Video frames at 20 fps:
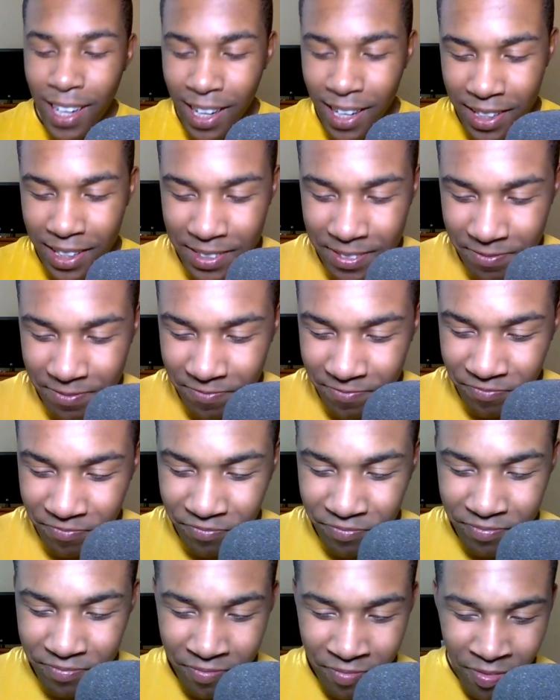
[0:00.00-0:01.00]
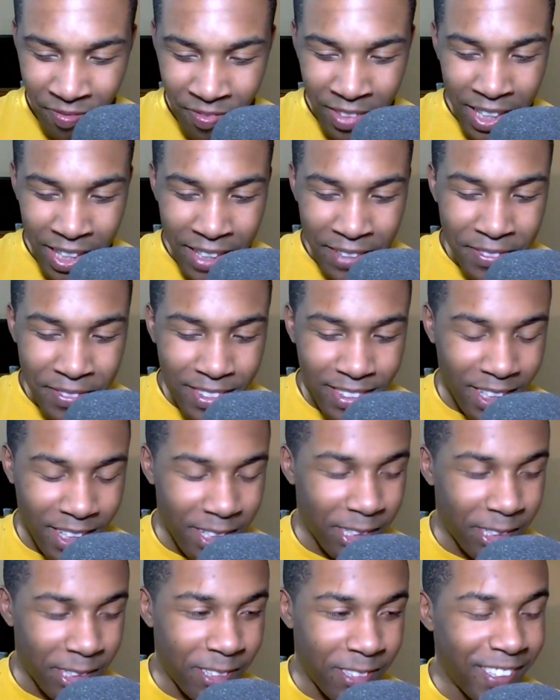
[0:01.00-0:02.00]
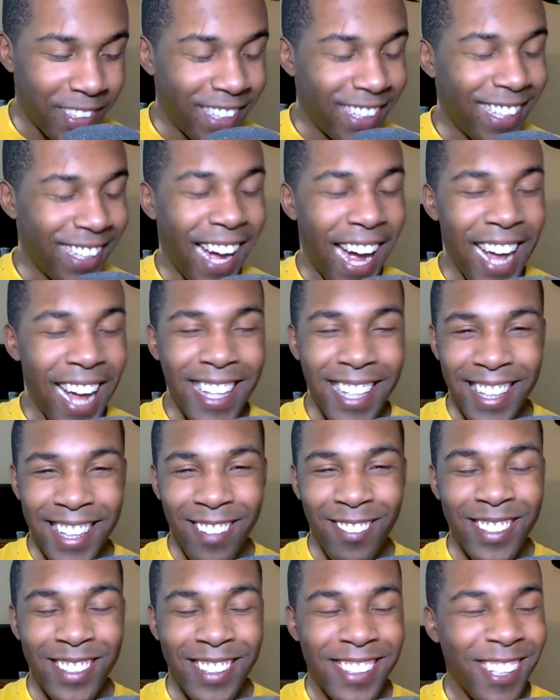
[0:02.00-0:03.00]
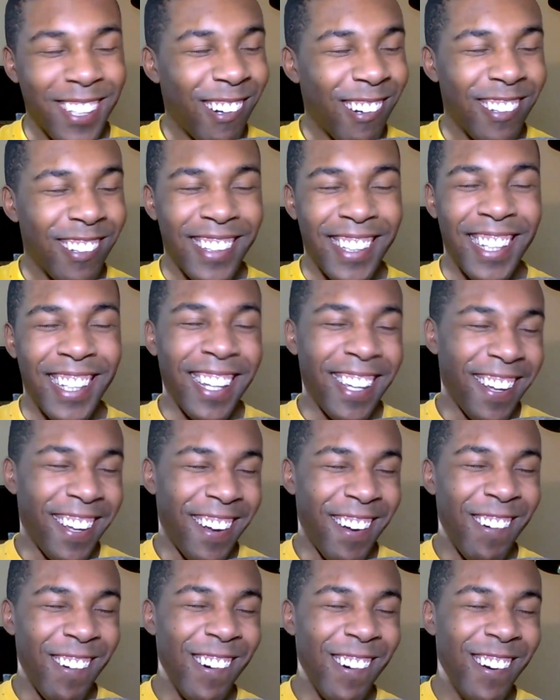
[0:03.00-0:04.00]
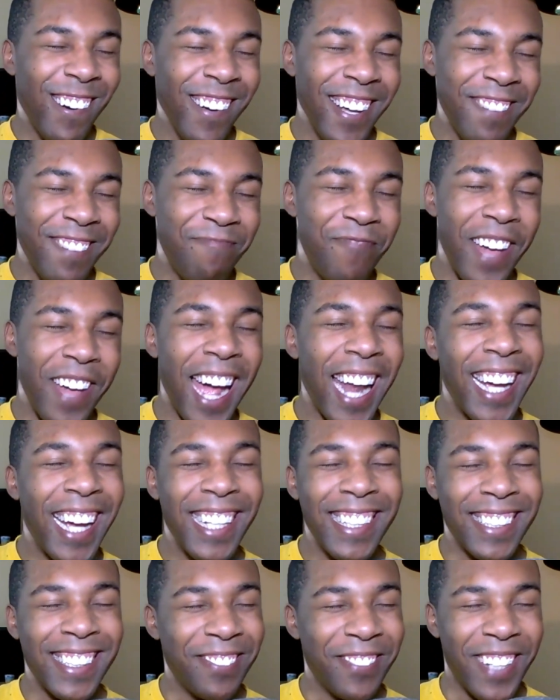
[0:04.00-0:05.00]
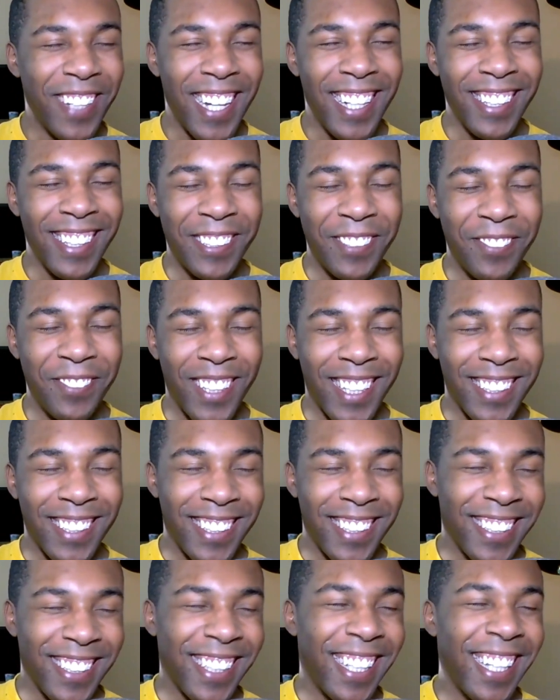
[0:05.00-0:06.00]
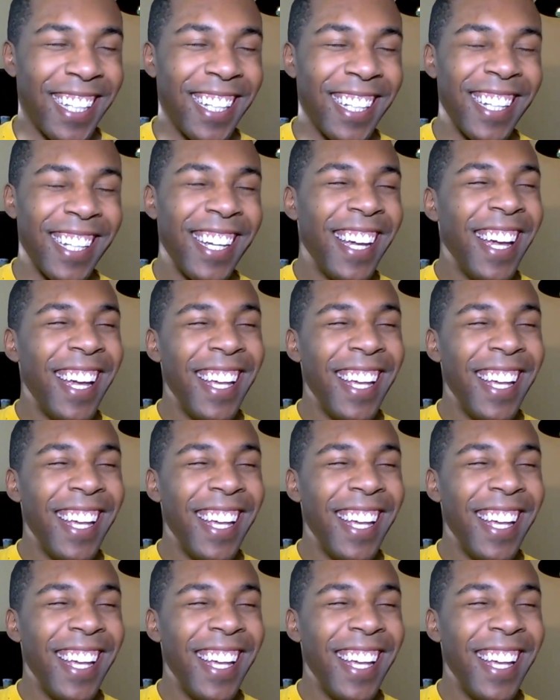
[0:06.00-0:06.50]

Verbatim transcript: Um, so I thought that was totally cool, badass of Natsu because he's like,